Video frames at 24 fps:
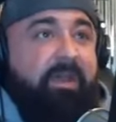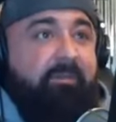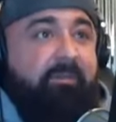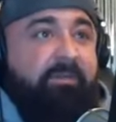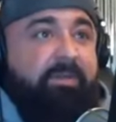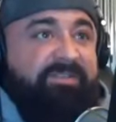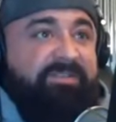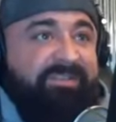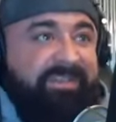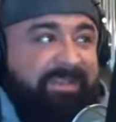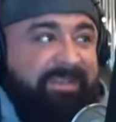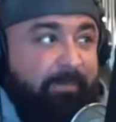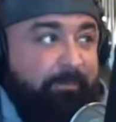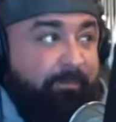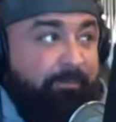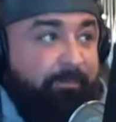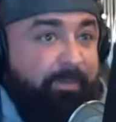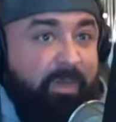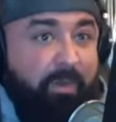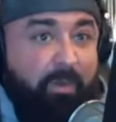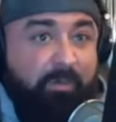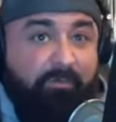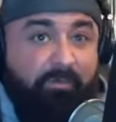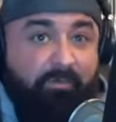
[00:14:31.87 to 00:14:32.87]
You've seen the
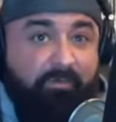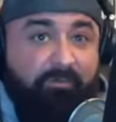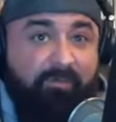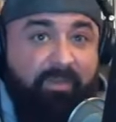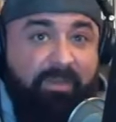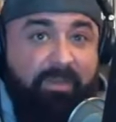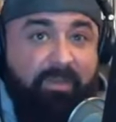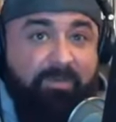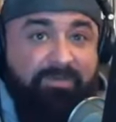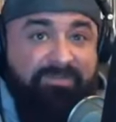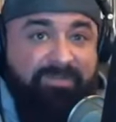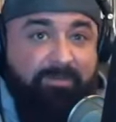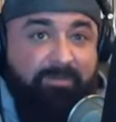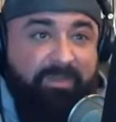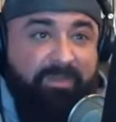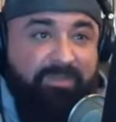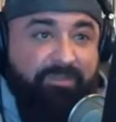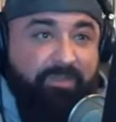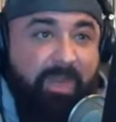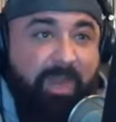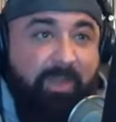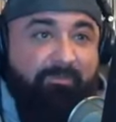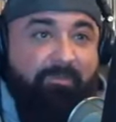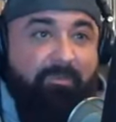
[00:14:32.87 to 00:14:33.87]
beautiful videos that have been
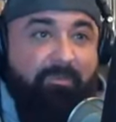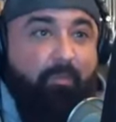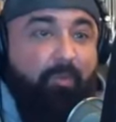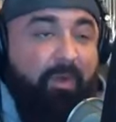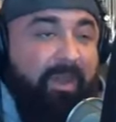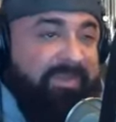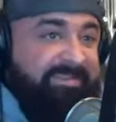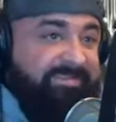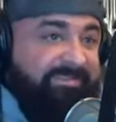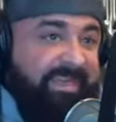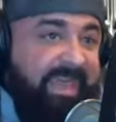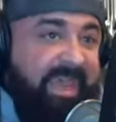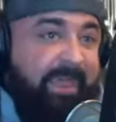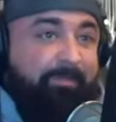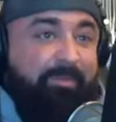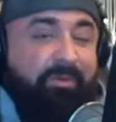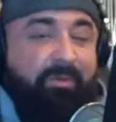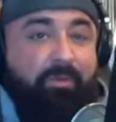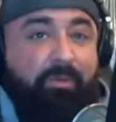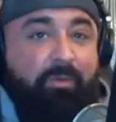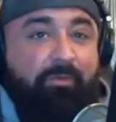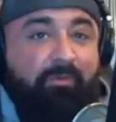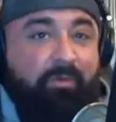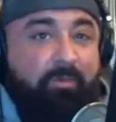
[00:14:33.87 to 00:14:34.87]
dropped from Ray
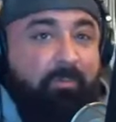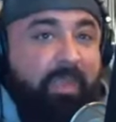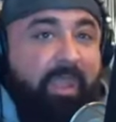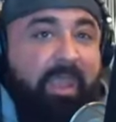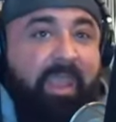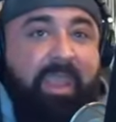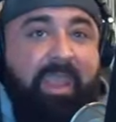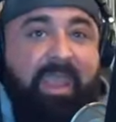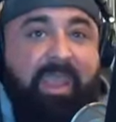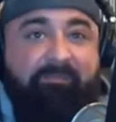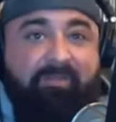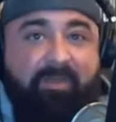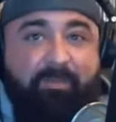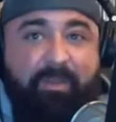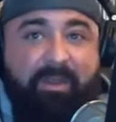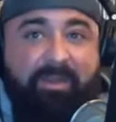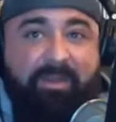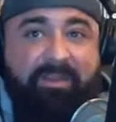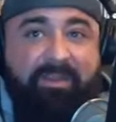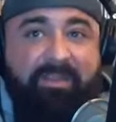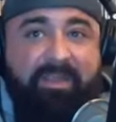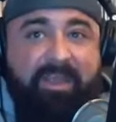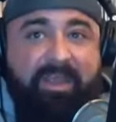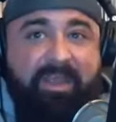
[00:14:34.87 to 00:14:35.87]
Sapnew, from
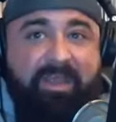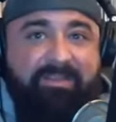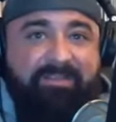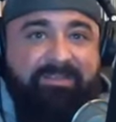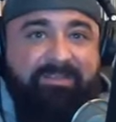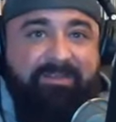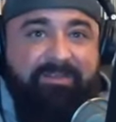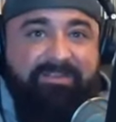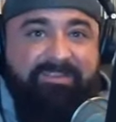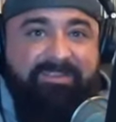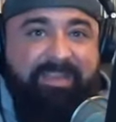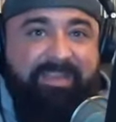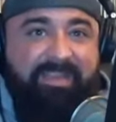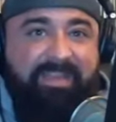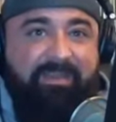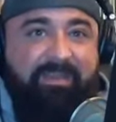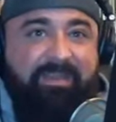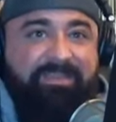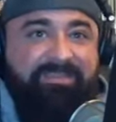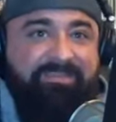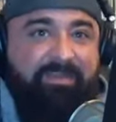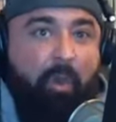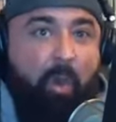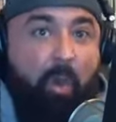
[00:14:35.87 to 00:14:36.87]
everybody, you know, sitting in
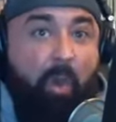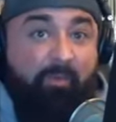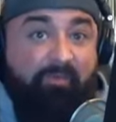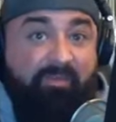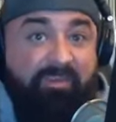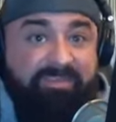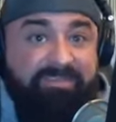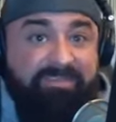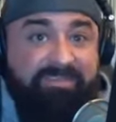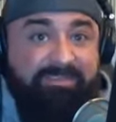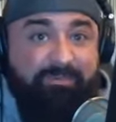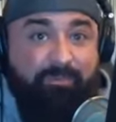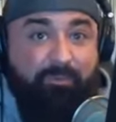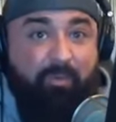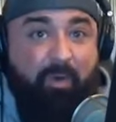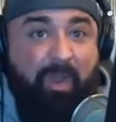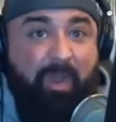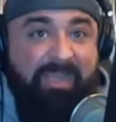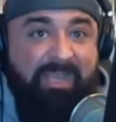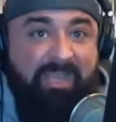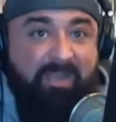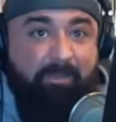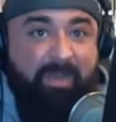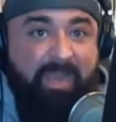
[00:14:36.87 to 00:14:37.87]
this office that's
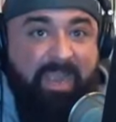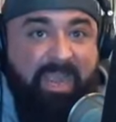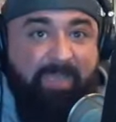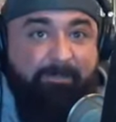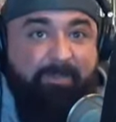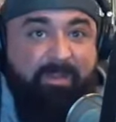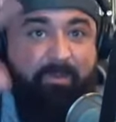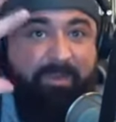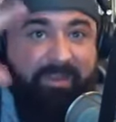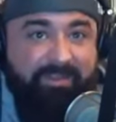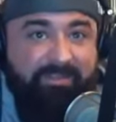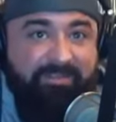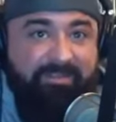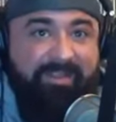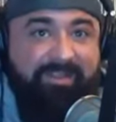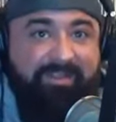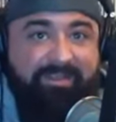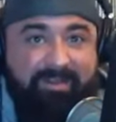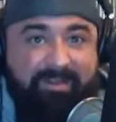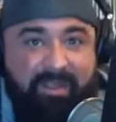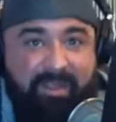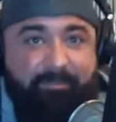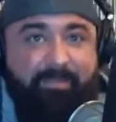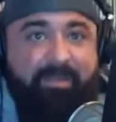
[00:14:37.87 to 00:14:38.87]
right here behind me. We cleaned
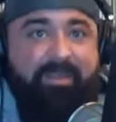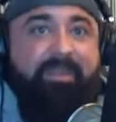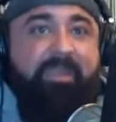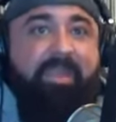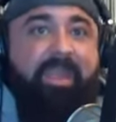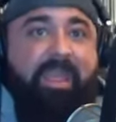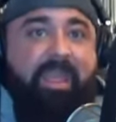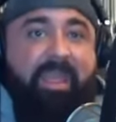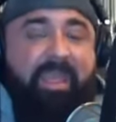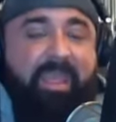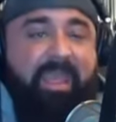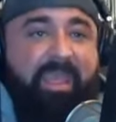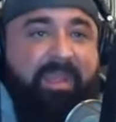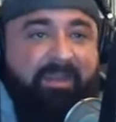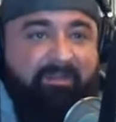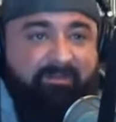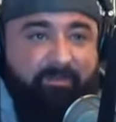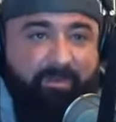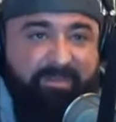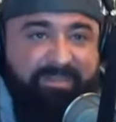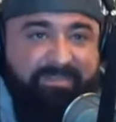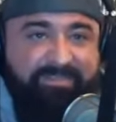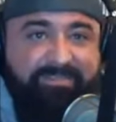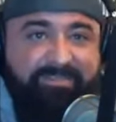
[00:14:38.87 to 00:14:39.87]
it up and had
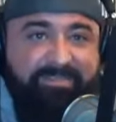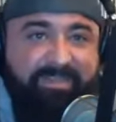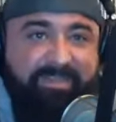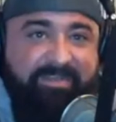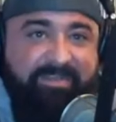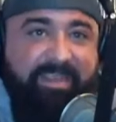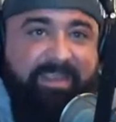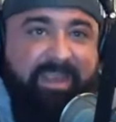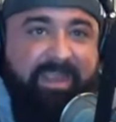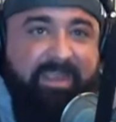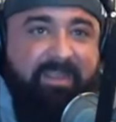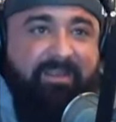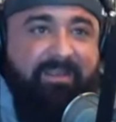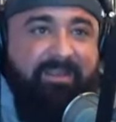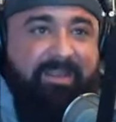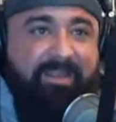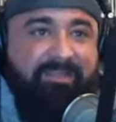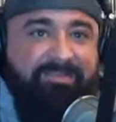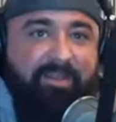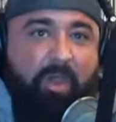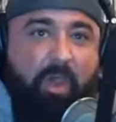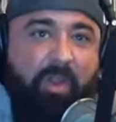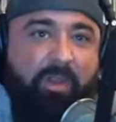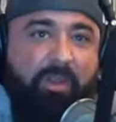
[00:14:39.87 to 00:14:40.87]
everybody sitting there
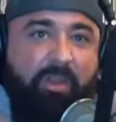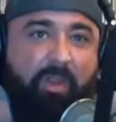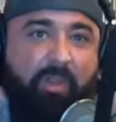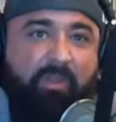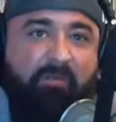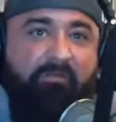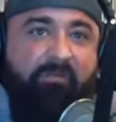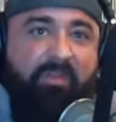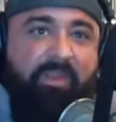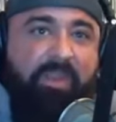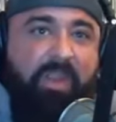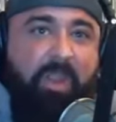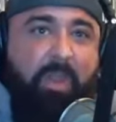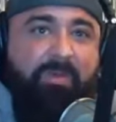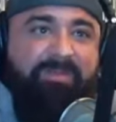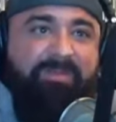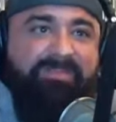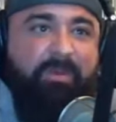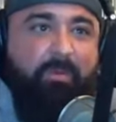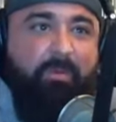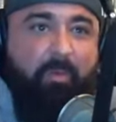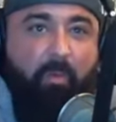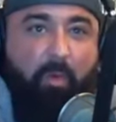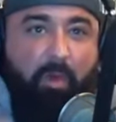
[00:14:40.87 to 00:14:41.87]
and talking on the video as
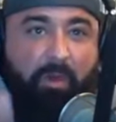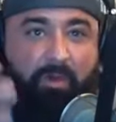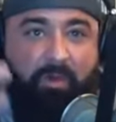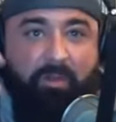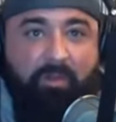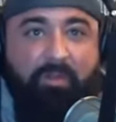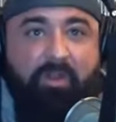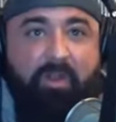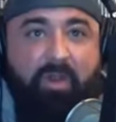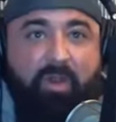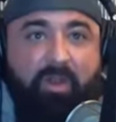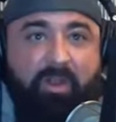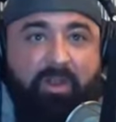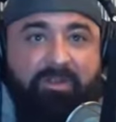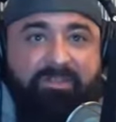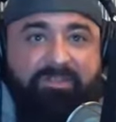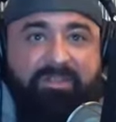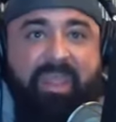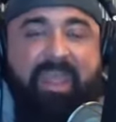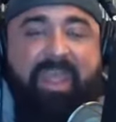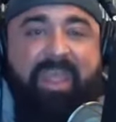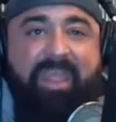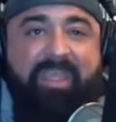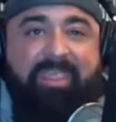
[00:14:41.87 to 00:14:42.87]
they were working on the
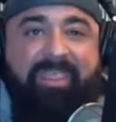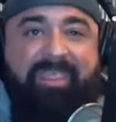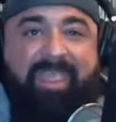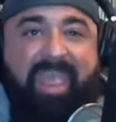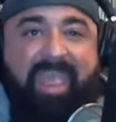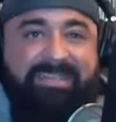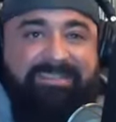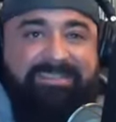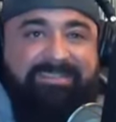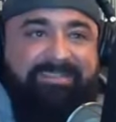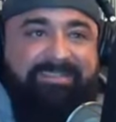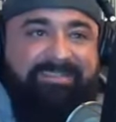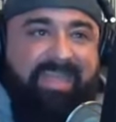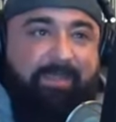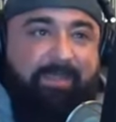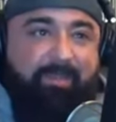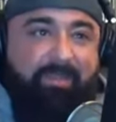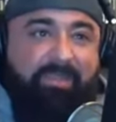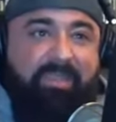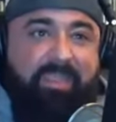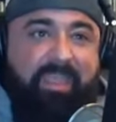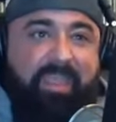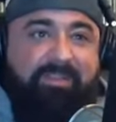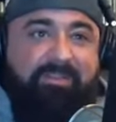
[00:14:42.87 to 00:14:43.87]
cars. That's the type
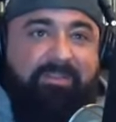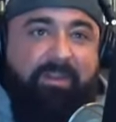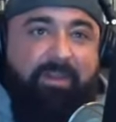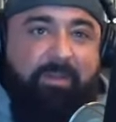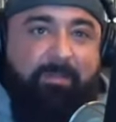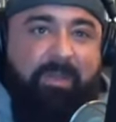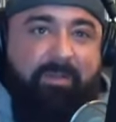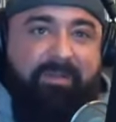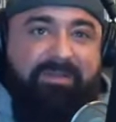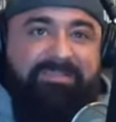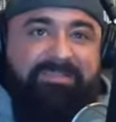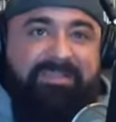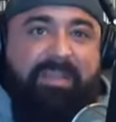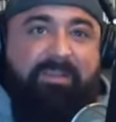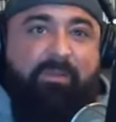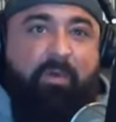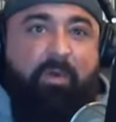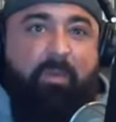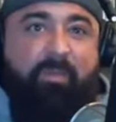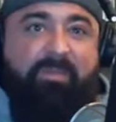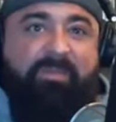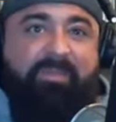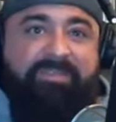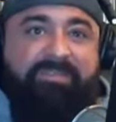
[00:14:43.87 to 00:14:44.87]
of thing you're going to be able to take
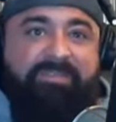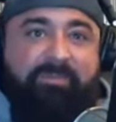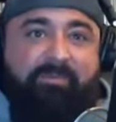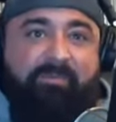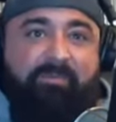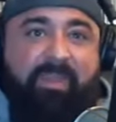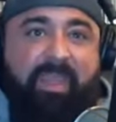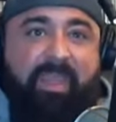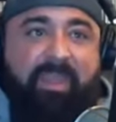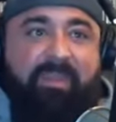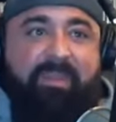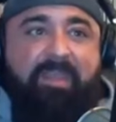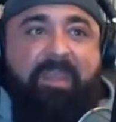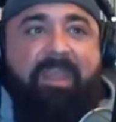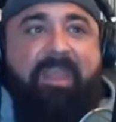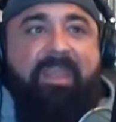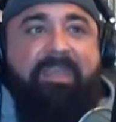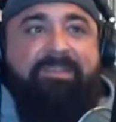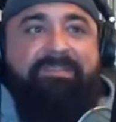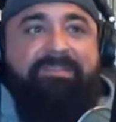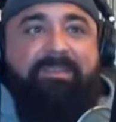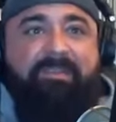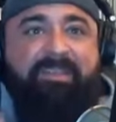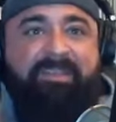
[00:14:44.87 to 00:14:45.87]
home with this event.
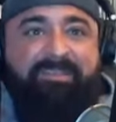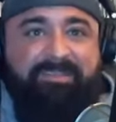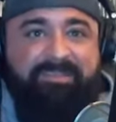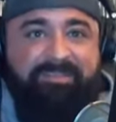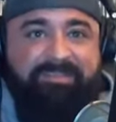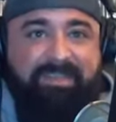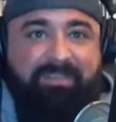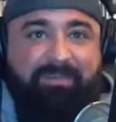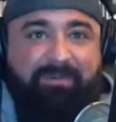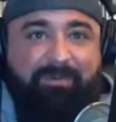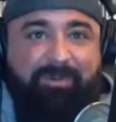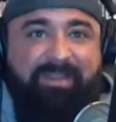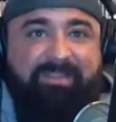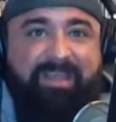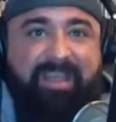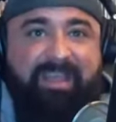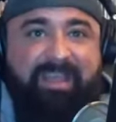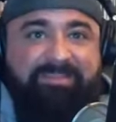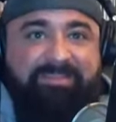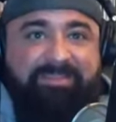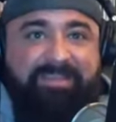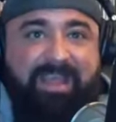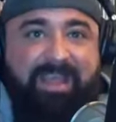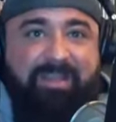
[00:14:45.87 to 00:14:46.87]
So this is the
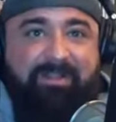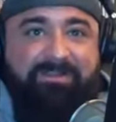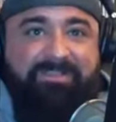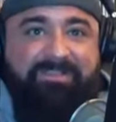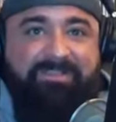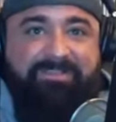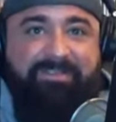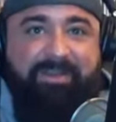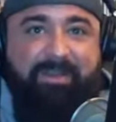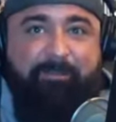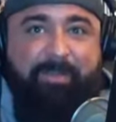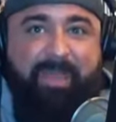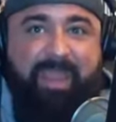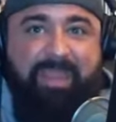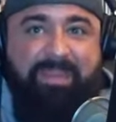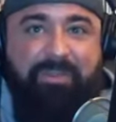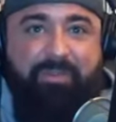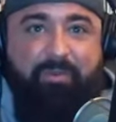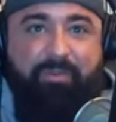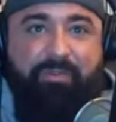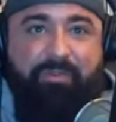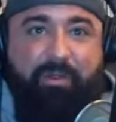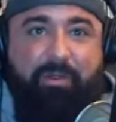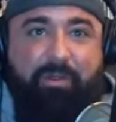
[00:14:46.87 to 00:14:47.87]
$3,000 that's going to pay
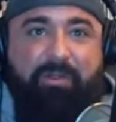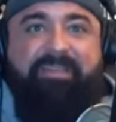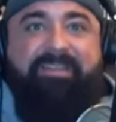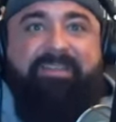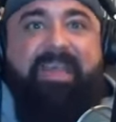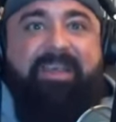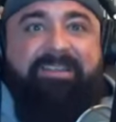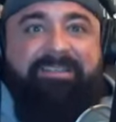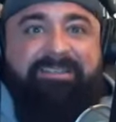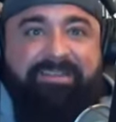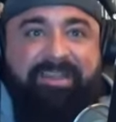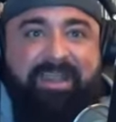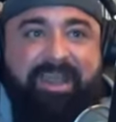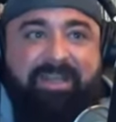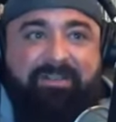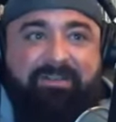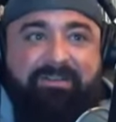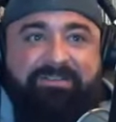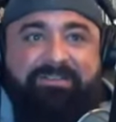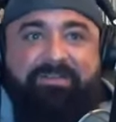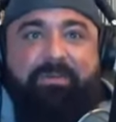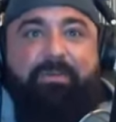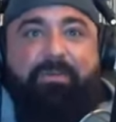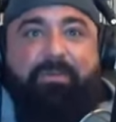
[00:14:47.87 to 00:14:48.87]
you
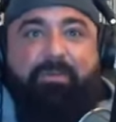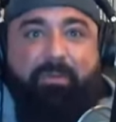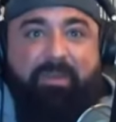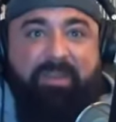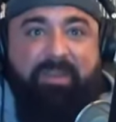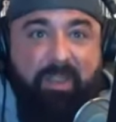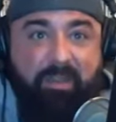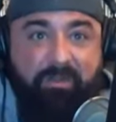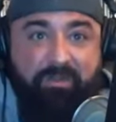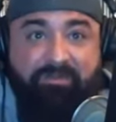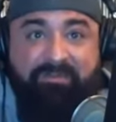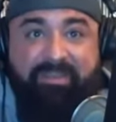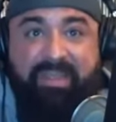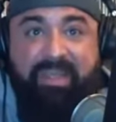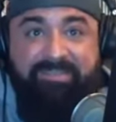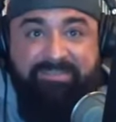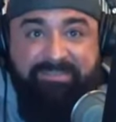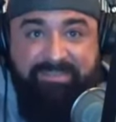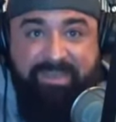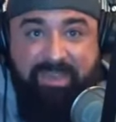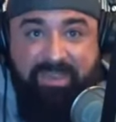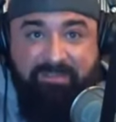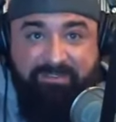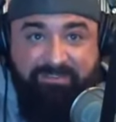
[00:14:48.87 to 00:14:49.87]
$30,000 or
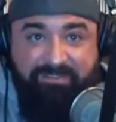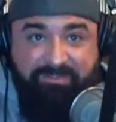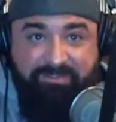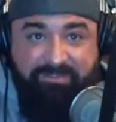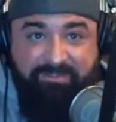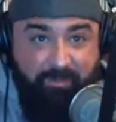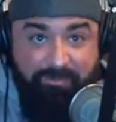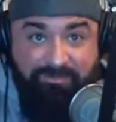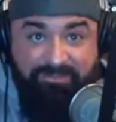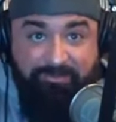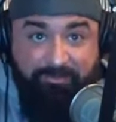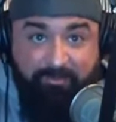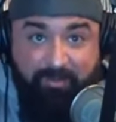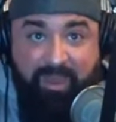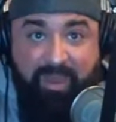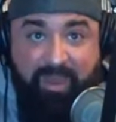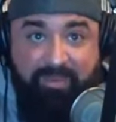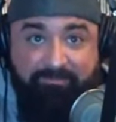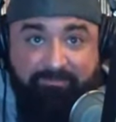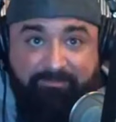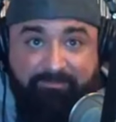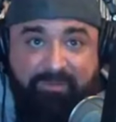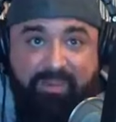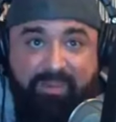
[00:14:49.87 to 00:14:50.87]
$300,000 if you use
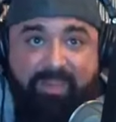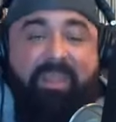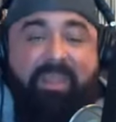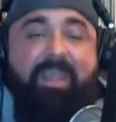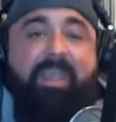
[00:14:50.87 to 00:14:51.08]
it right.